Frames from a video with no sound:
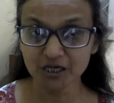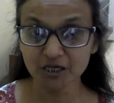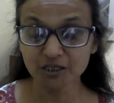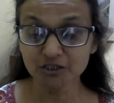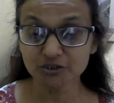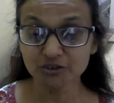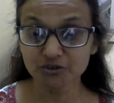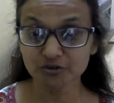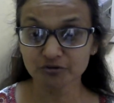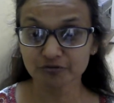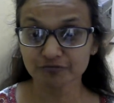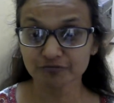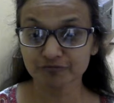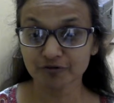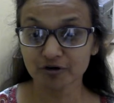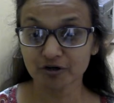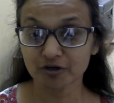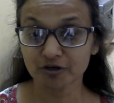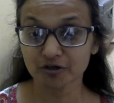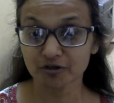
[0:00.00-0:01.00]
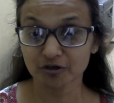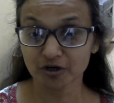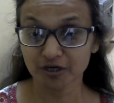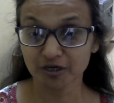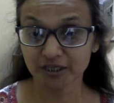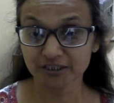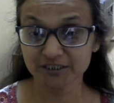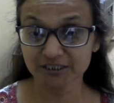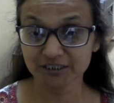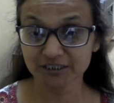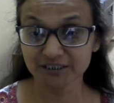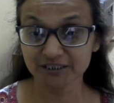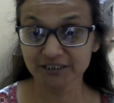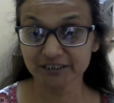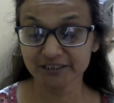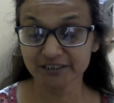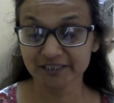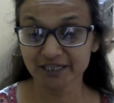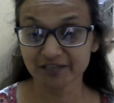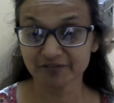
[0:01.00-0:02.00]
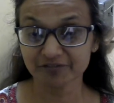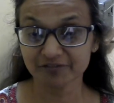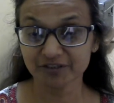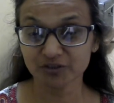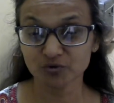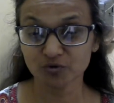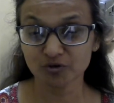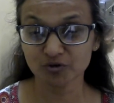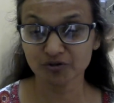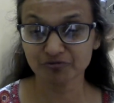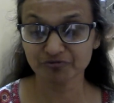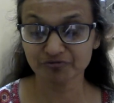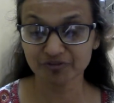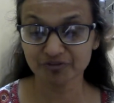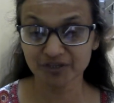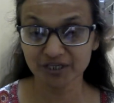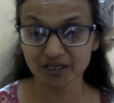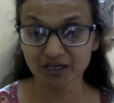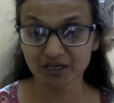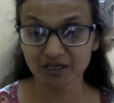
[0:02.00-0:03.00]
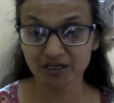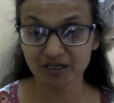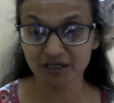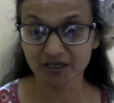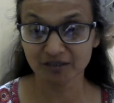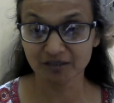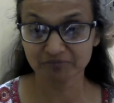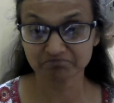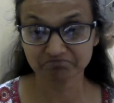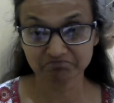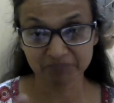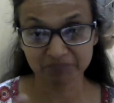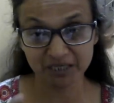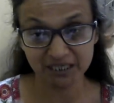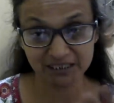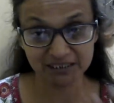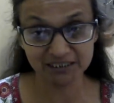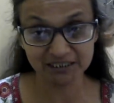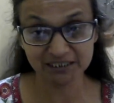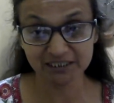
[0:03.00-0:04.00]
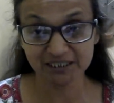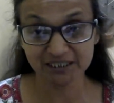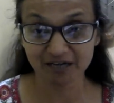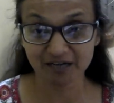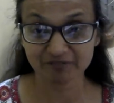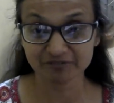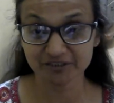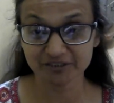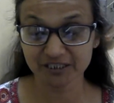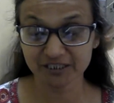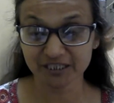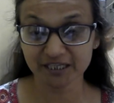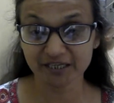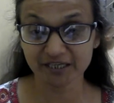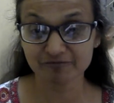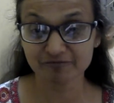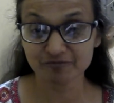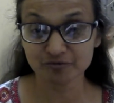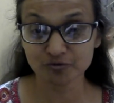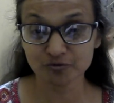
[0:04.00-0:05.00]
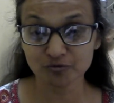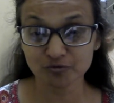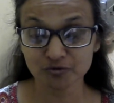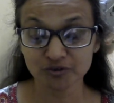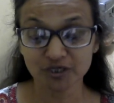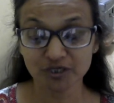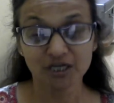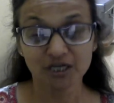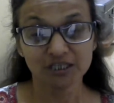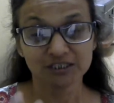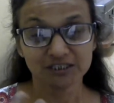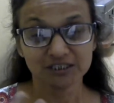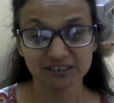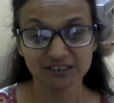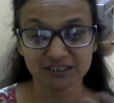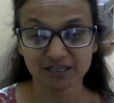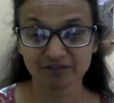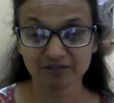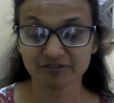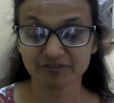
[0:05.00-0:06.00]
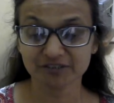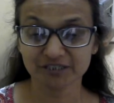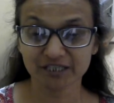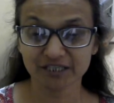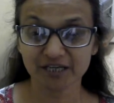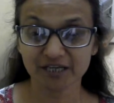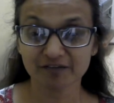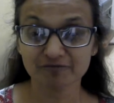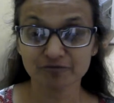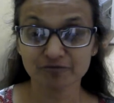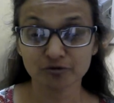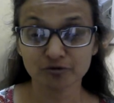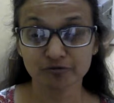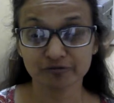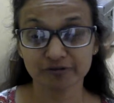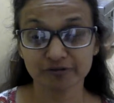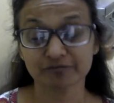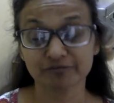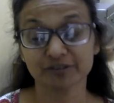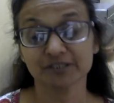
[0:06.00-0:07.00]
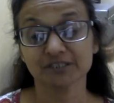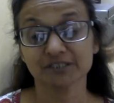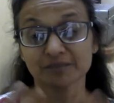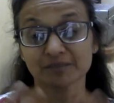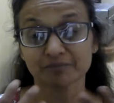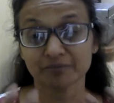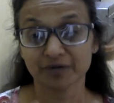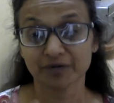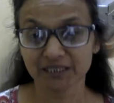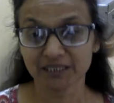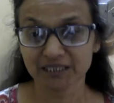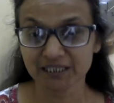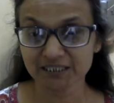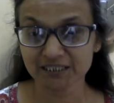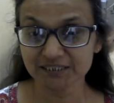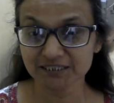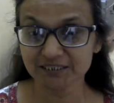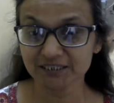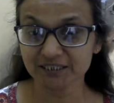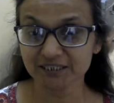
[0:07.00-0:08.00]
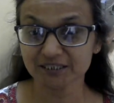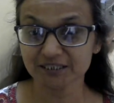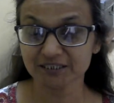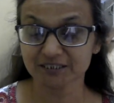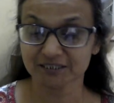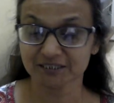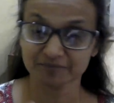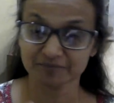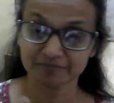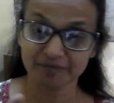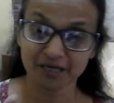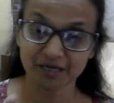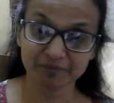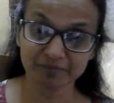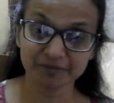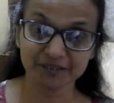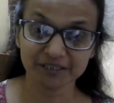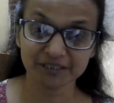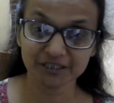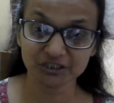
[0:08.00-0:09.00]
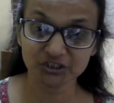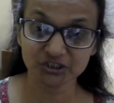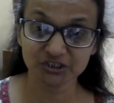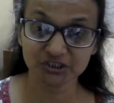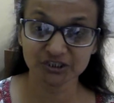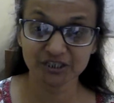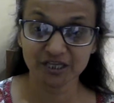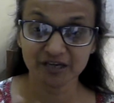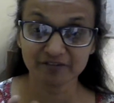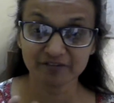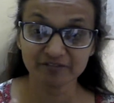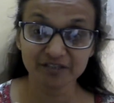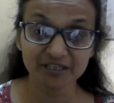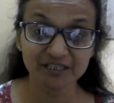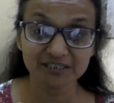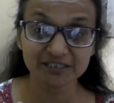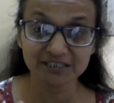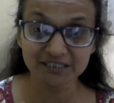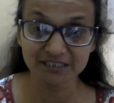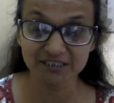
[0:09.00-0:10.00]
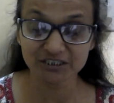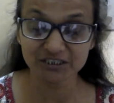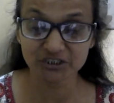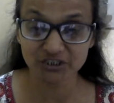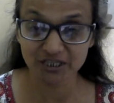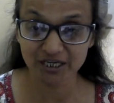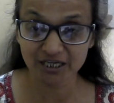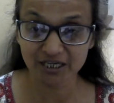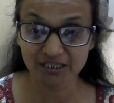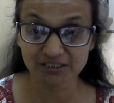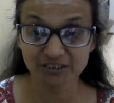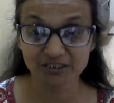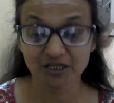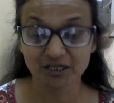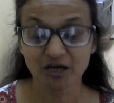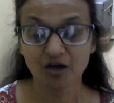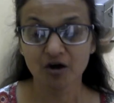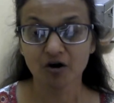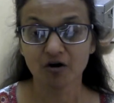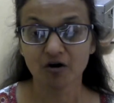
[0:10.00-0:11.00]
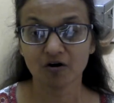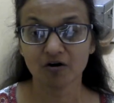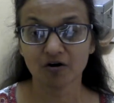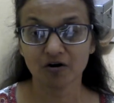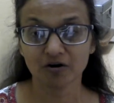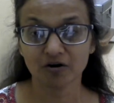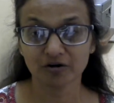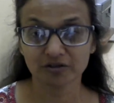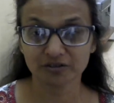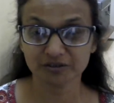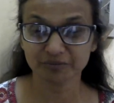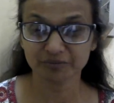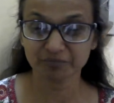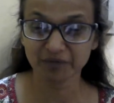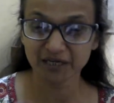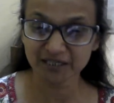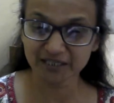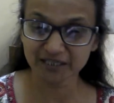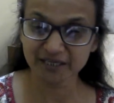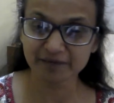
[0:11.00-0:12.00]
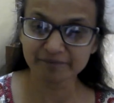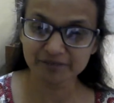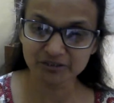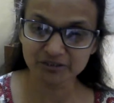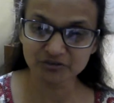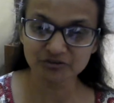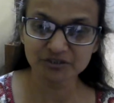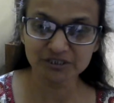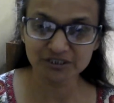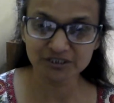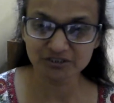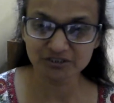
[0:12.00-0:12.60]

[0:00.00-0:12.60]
So for chronicity, that we don't feel healthy after taking food, just after taking food we feel some breathlessness, some palpitation, heaviness in the chest, or the blood chemistry is